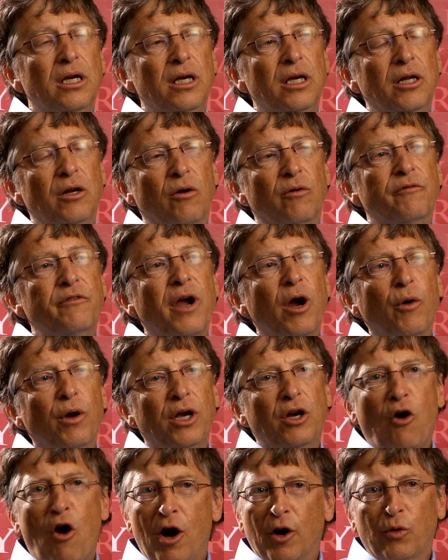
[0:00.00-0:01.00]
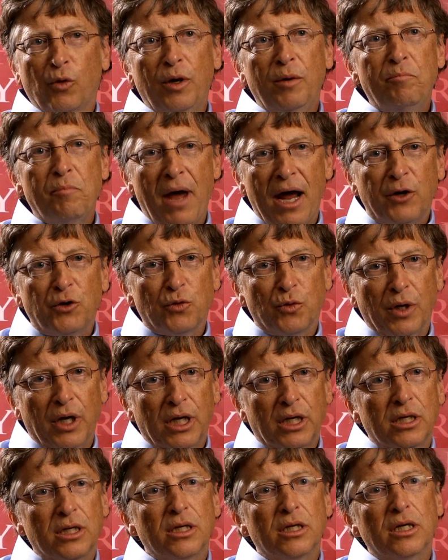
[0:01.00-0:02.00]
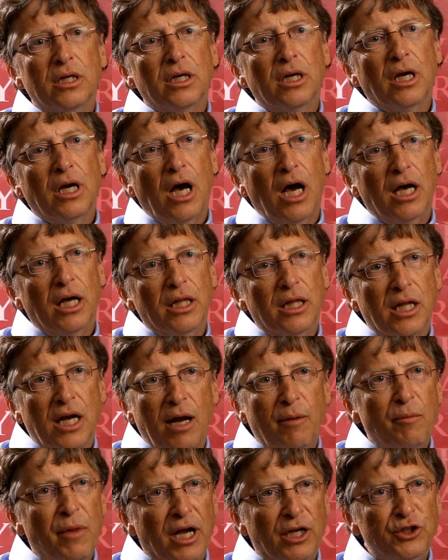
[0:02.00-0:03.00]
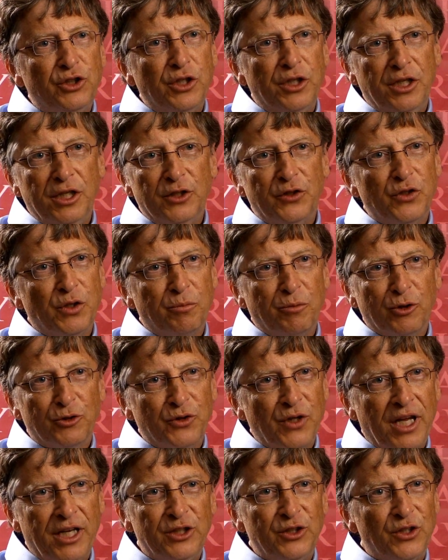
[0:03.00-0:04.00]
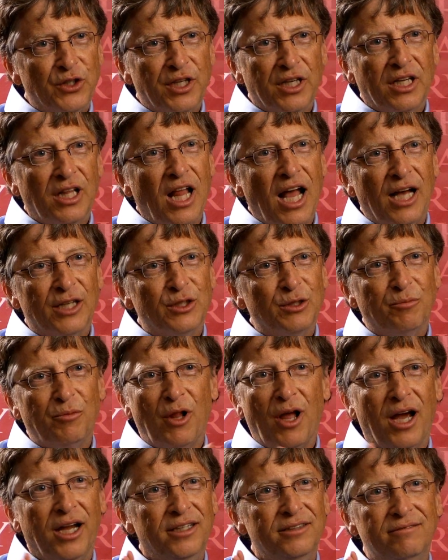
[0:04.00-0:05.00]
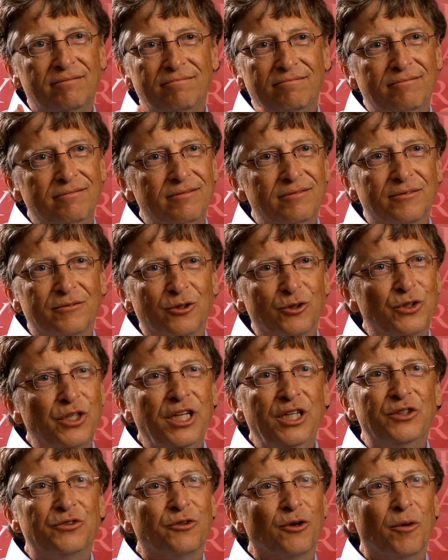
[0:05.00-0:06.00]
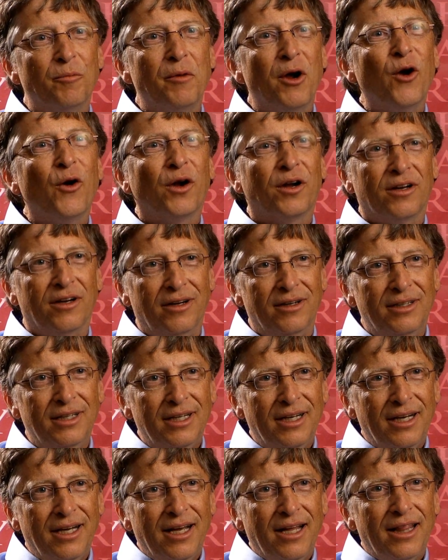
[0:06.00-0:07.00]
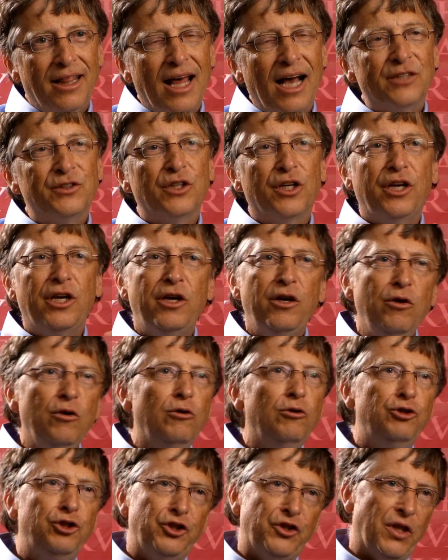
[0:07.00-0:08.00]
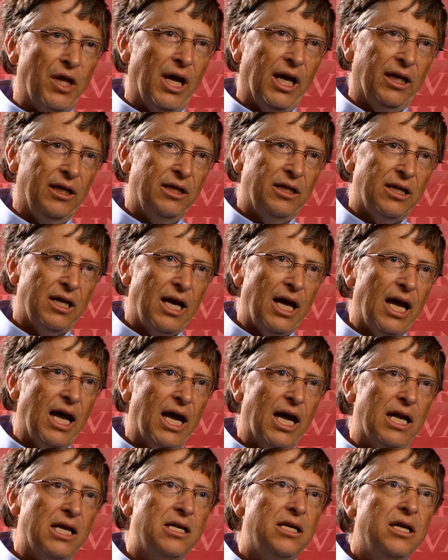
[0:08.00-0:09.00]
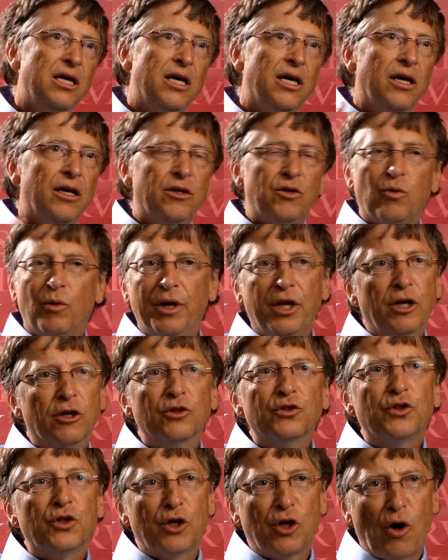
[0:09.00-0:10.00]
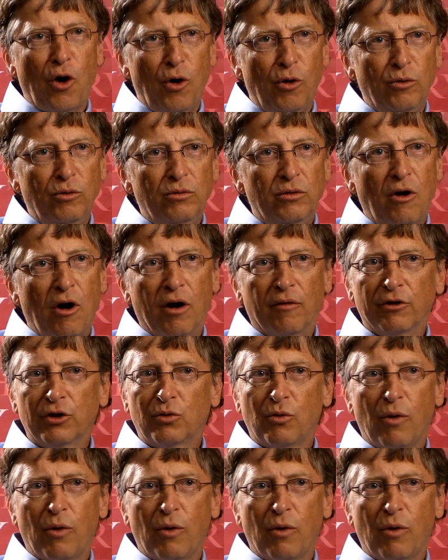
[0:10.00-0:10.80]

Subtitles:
A very concrete metric that I mentioned is the percentage of the class applying for Teach for America. That's a huge thing, and 20 years ago, Harvard